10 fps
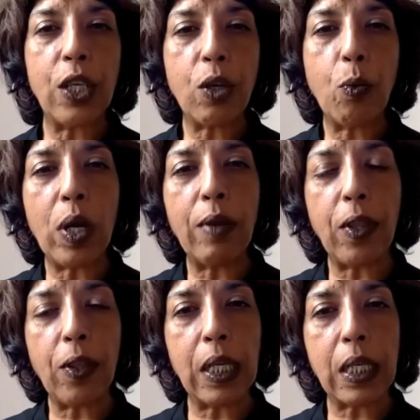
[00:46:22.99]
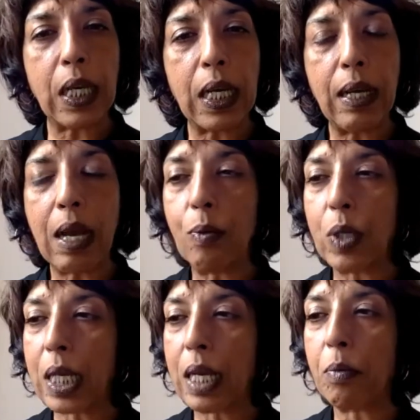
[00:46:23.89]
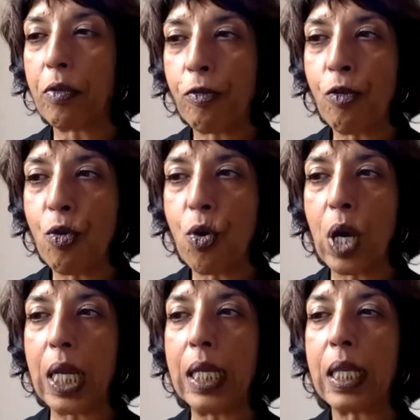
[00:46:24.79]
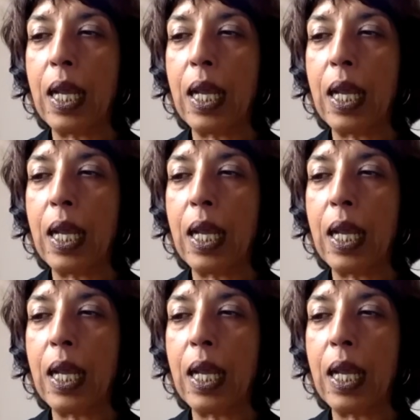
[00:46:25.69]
So one of the things that I was saying before is,